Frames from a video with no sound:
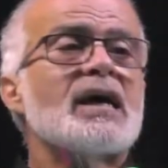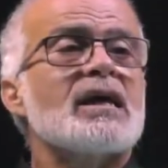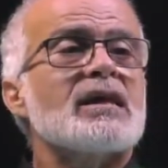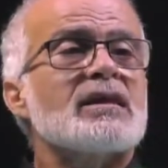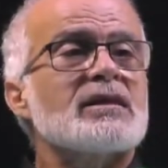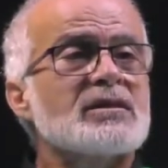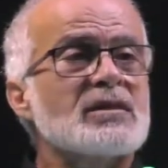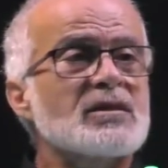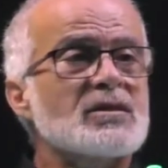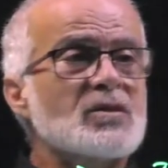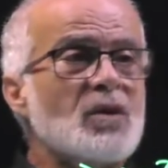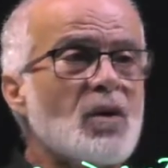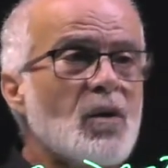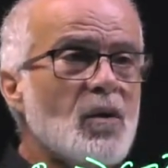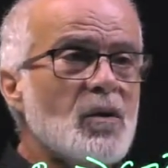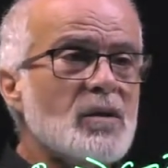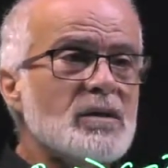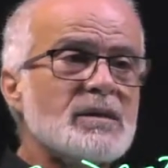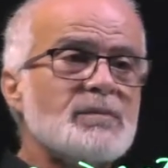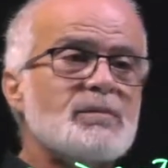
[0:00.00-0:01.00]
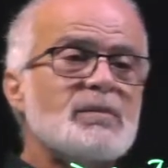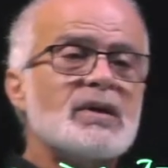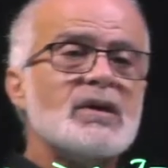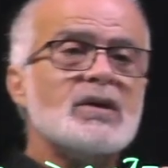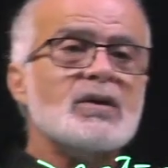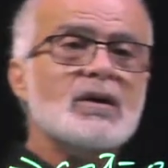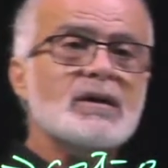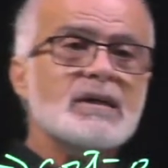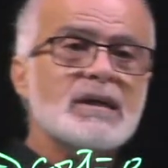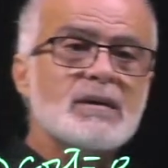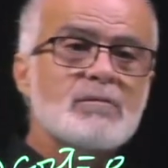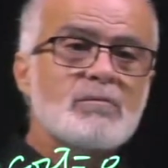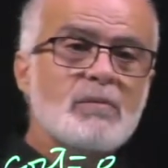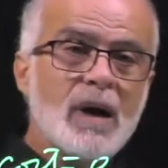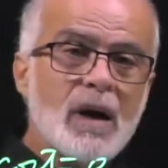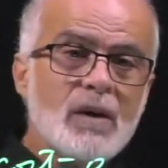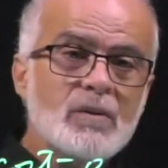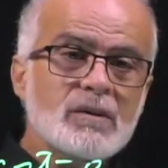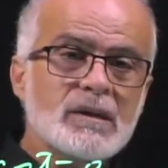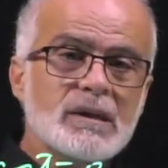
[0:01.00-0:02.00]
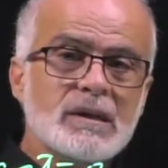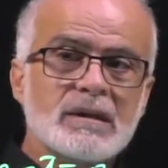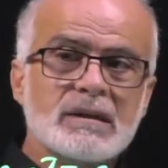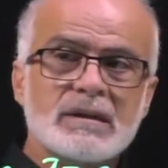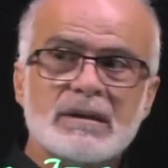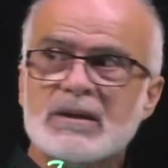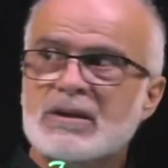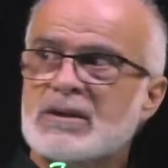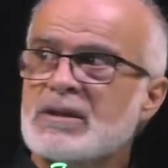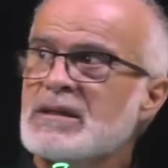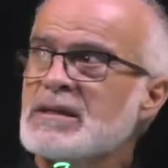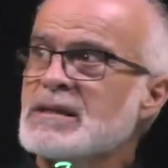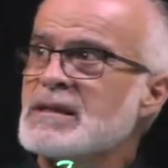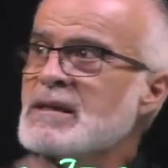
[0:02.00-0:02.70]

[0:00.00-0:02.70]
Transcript: This is called periodic boundary conditions.